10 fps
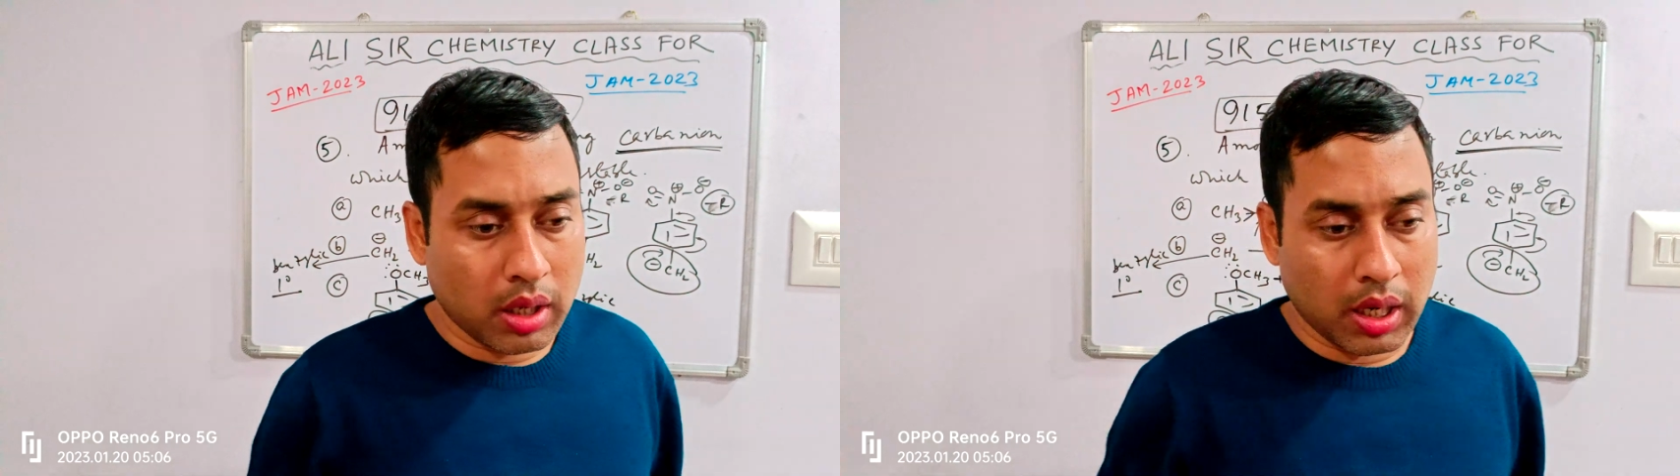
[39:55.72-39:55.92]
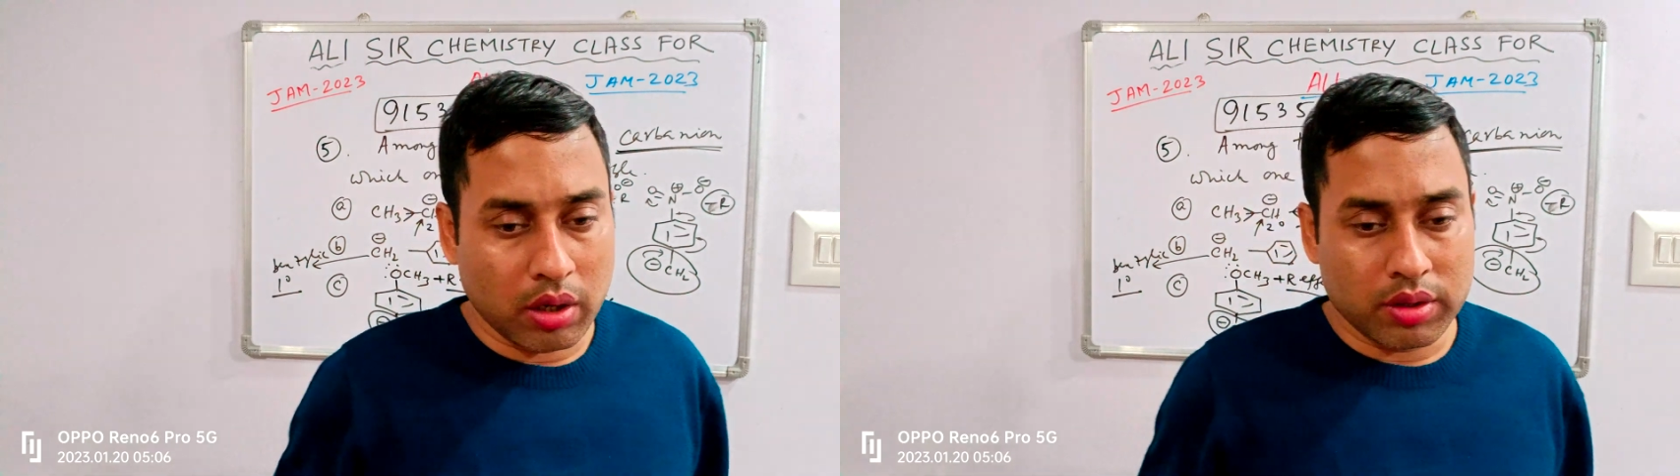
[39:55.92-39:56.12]

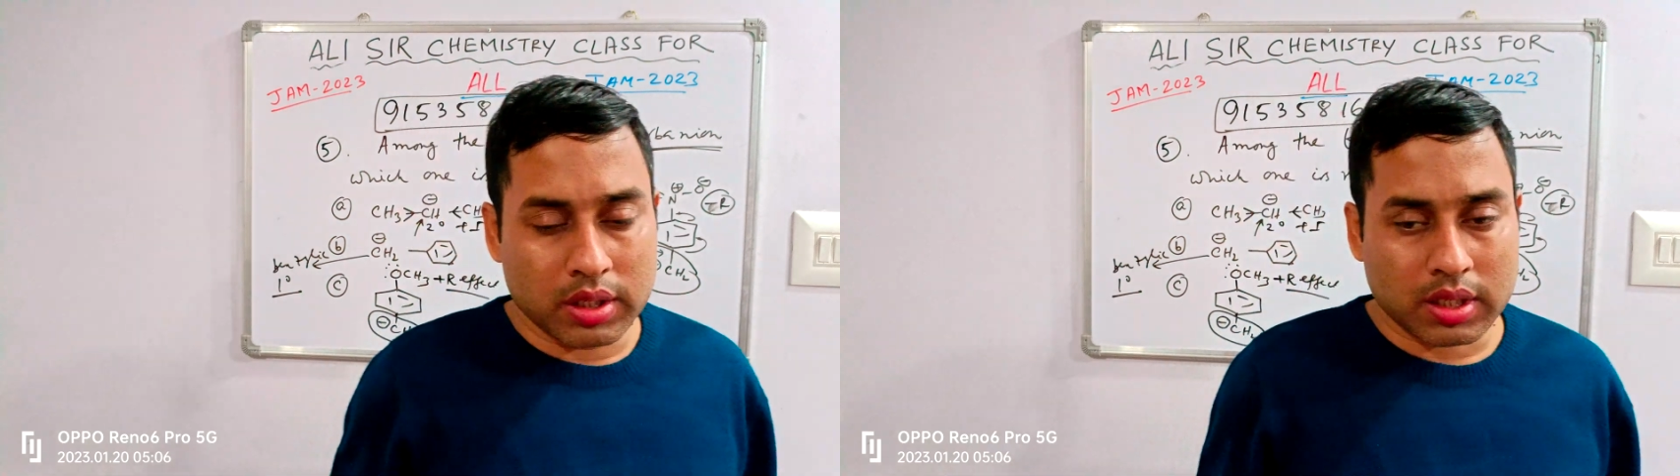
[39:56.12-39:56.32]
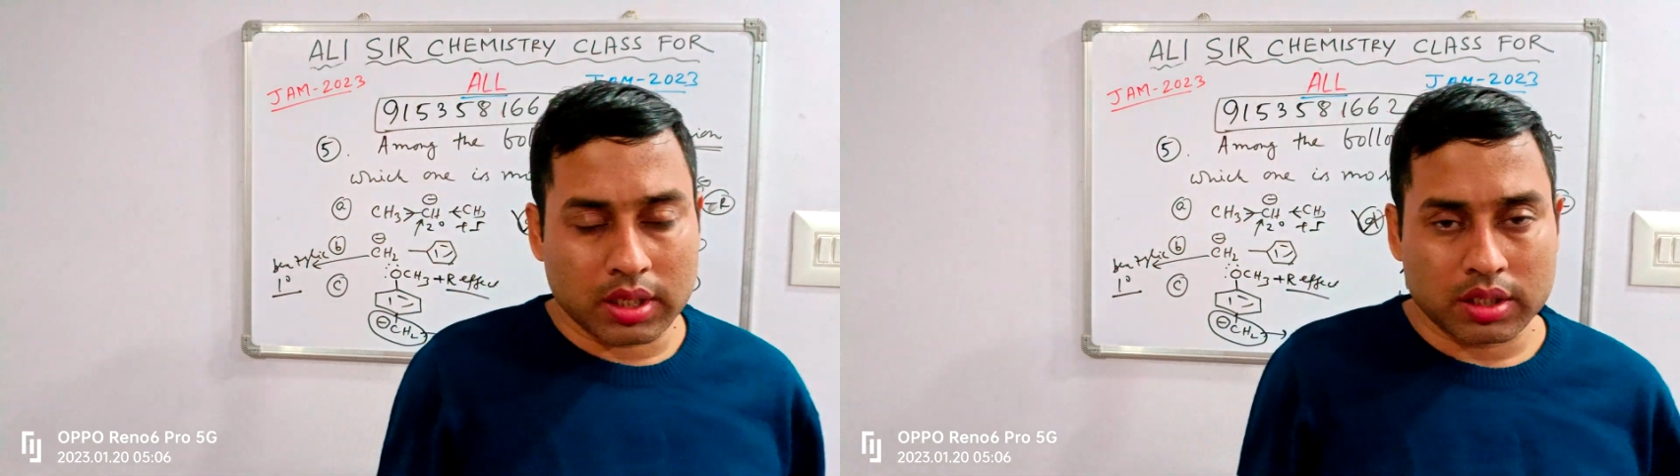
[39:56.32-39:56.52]
I'll
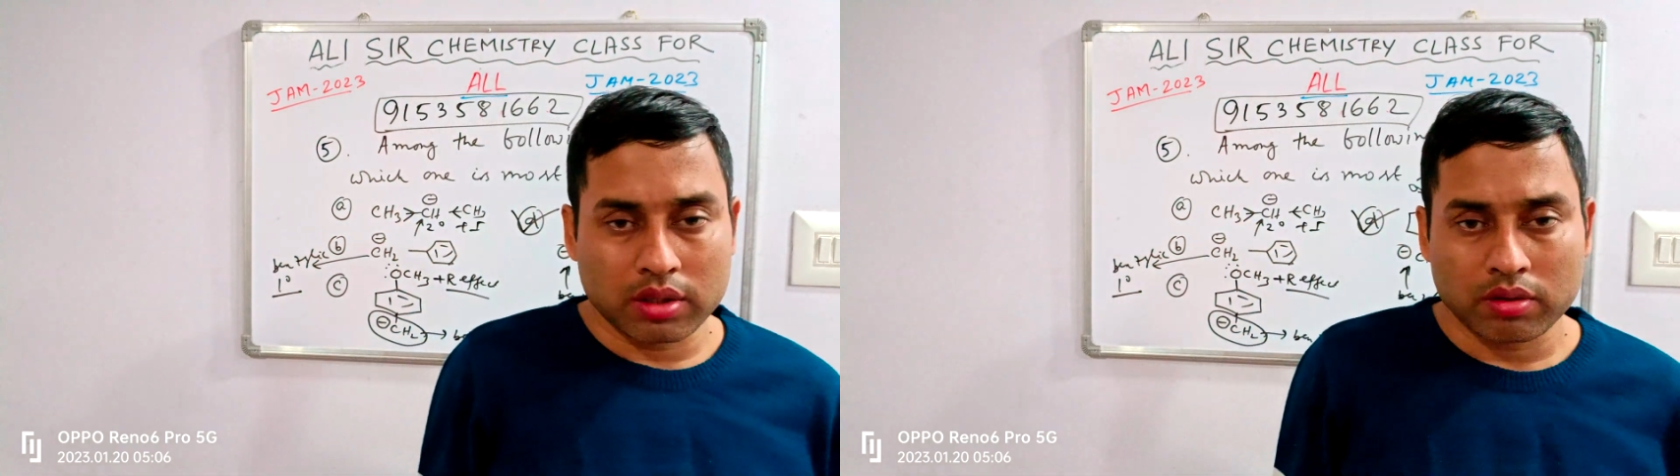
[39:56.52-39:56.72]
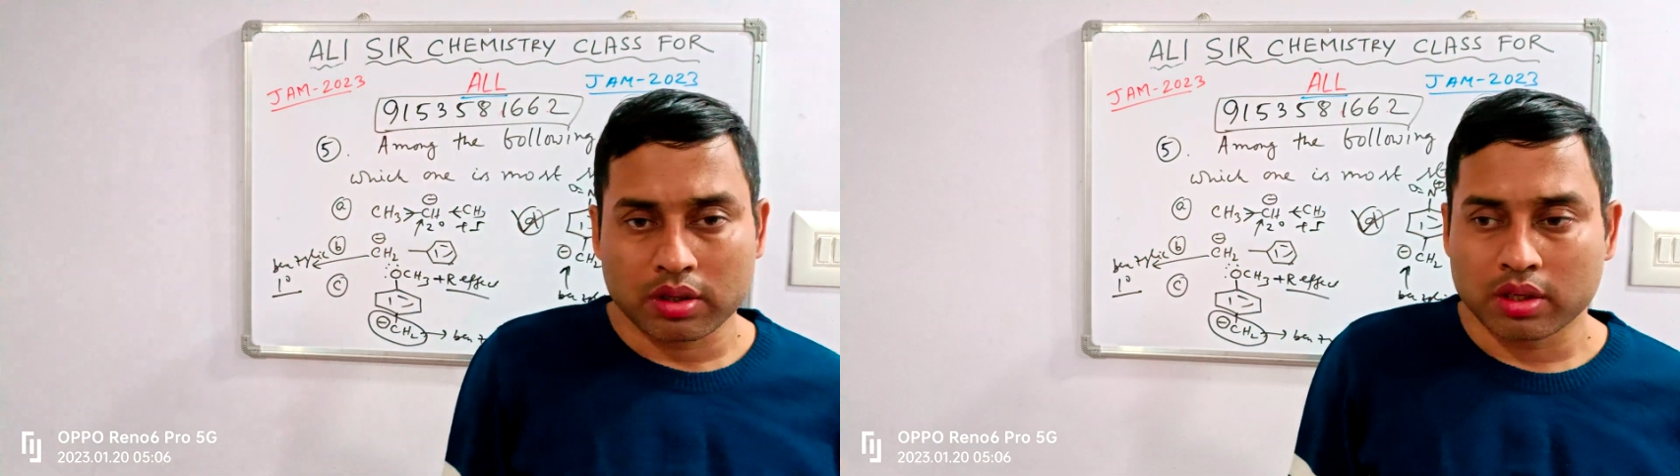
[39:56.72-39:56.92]
discuss
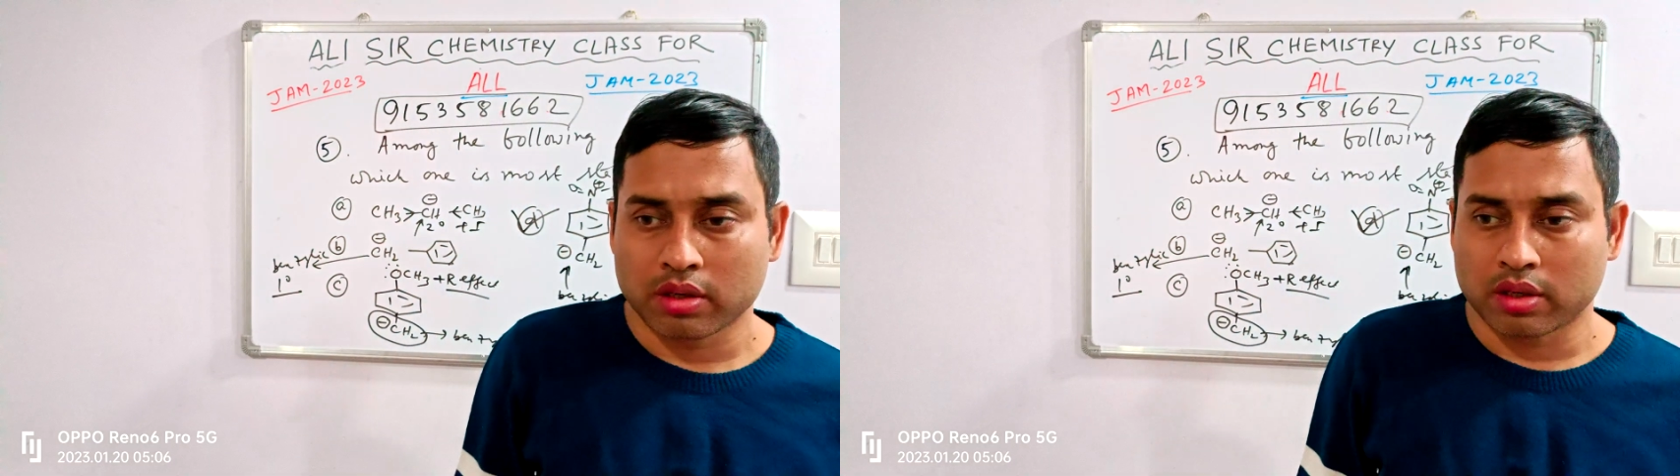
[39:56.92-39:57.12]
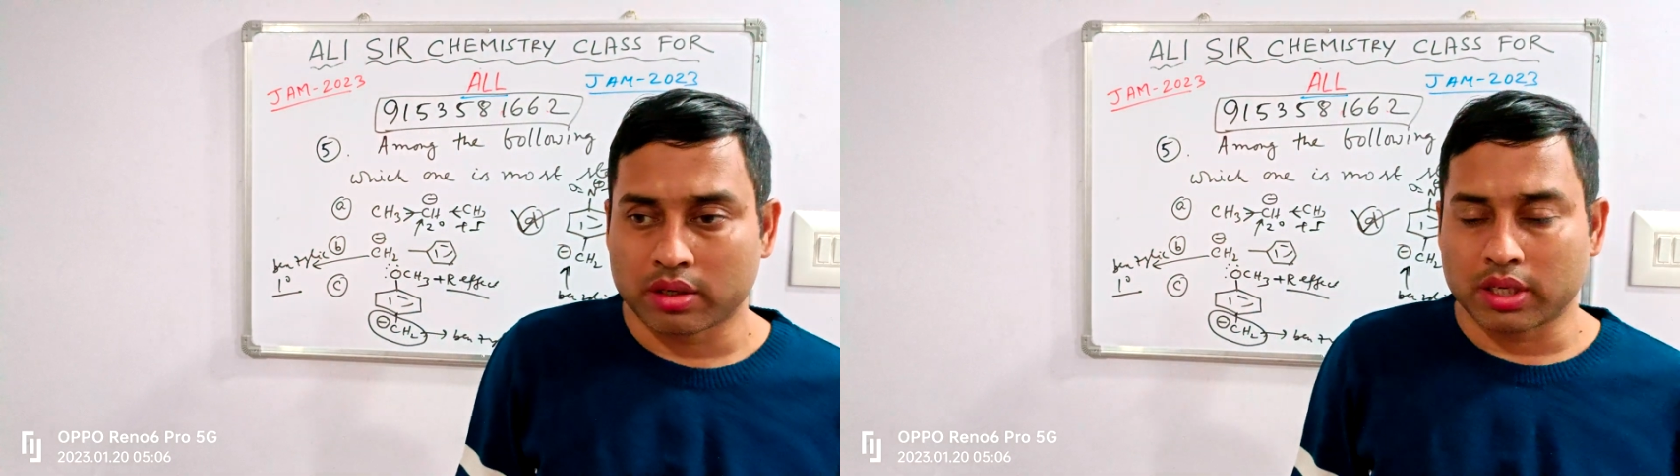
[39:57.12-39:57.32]
in
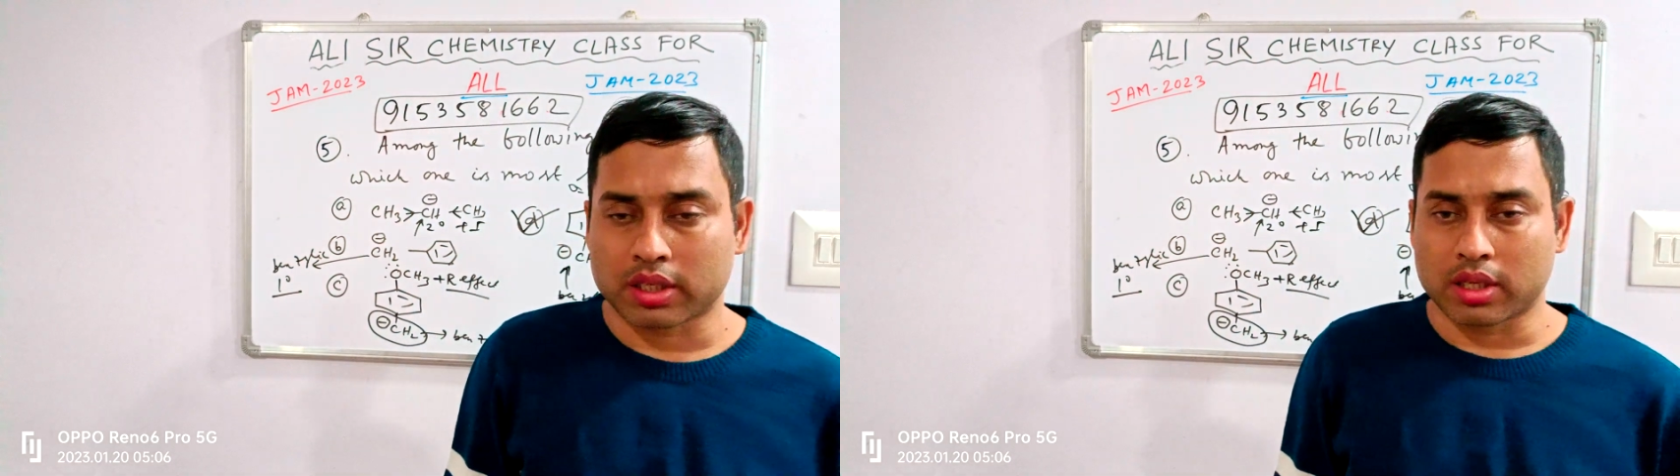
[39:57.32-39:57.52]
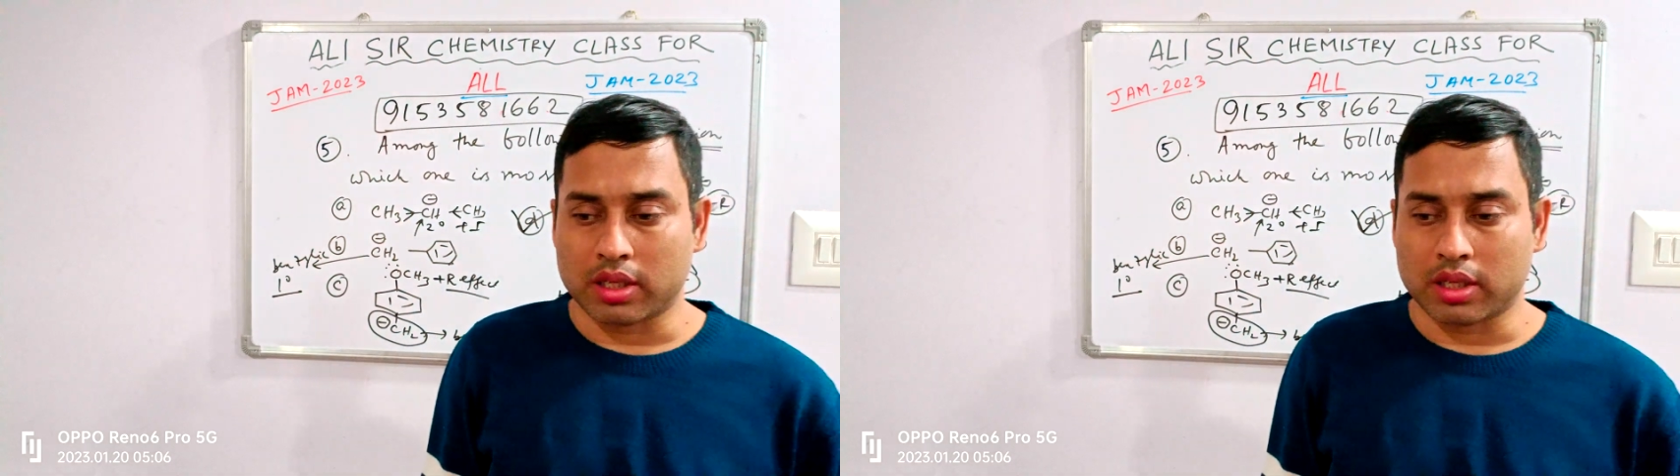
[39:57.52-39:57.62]
next